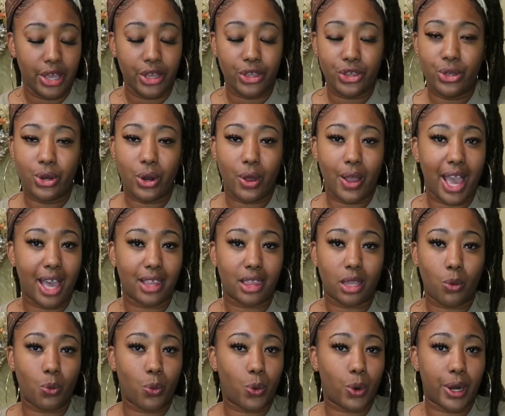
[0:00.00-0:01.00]
You don't have
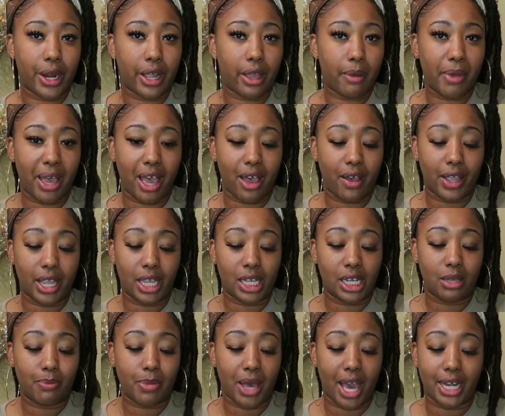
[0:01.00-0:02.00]
to worry about
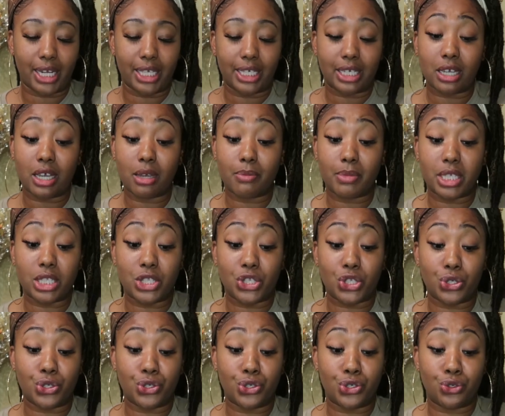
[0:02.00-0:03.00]
anybody coming
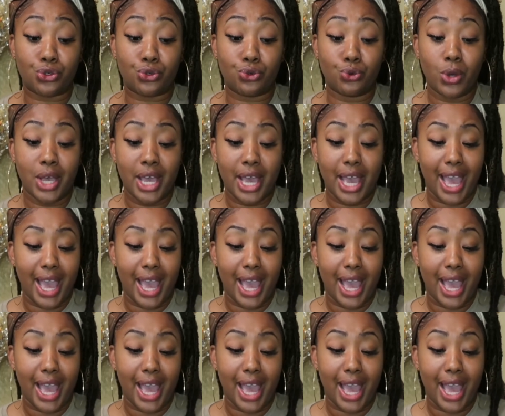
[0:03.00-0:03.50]
to you